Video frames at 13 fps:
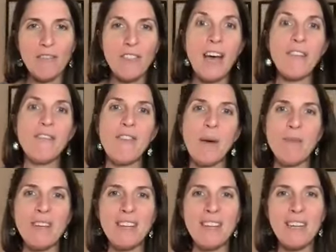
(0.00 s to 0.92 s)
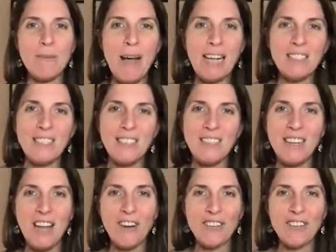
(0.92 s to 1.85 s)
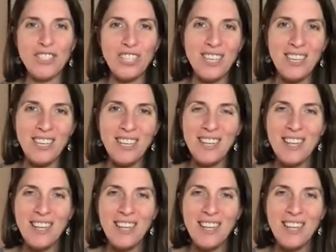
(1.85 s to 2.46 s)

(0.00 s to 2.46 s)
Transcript: that feminine and masculine energy